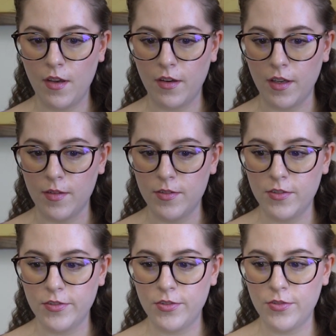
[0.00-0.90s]
Okay,
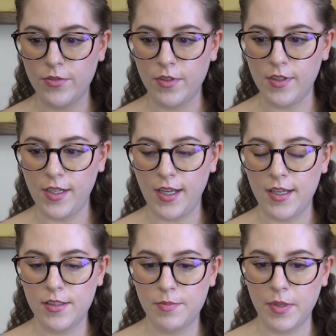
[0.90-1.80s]
just doing the
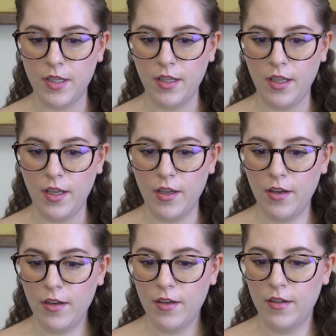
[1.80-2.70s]
last bit here.